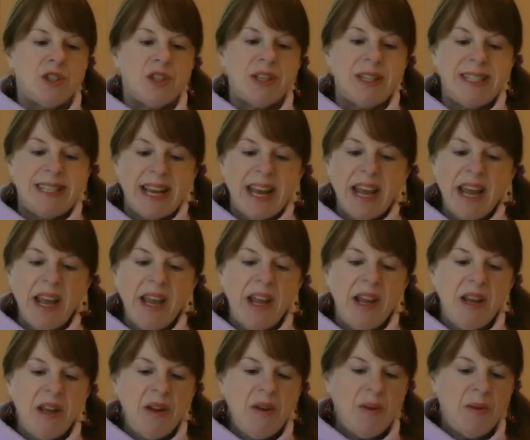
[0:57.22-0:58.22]

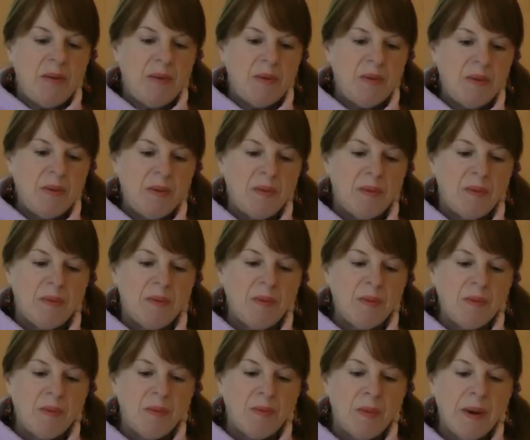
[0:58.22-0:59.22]
Today,
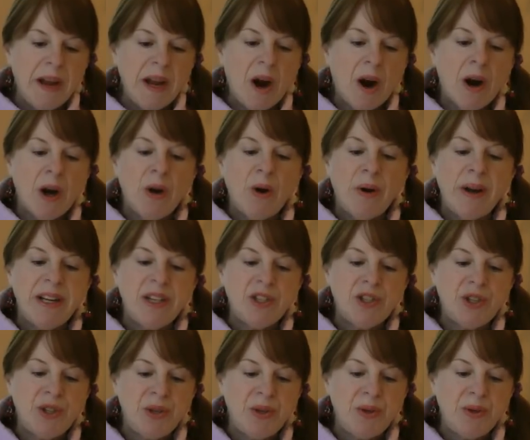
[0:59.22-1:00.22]
we are going
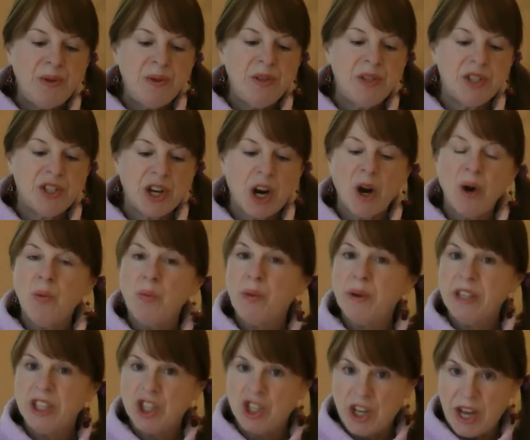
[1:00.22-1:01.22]
to start
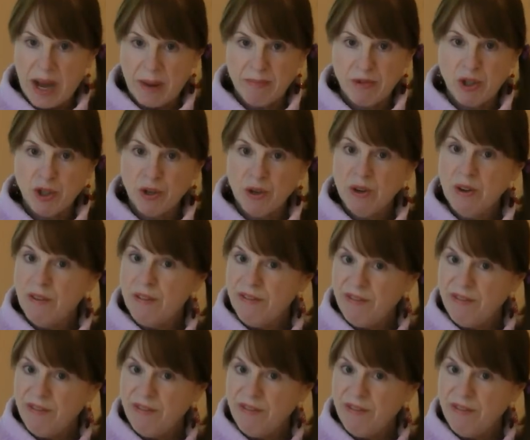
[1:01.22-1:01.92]
with chapter